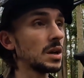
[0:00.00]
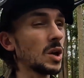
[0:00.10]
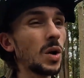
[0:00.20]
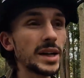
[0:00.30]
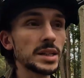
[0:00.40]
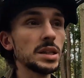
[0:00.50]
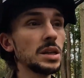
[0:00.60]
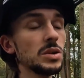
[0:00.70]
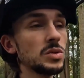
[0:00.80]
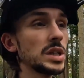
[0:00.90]
like to
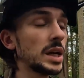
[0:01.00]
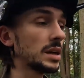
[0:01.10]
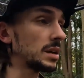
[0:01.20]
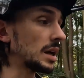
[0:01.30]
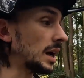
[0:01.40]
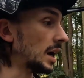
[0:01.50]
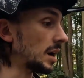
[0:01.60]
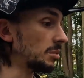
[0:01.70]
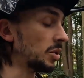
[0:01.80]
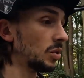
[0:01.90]
use it,
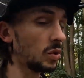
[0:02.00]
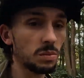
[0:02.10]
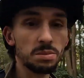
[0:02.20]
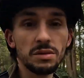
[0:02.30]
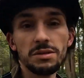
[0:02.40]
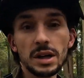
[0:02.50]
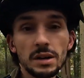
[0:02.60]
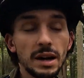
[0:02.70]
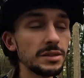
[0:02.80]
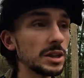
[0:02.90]
or
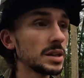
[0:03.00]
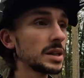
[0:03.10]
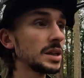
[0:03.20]
prefer other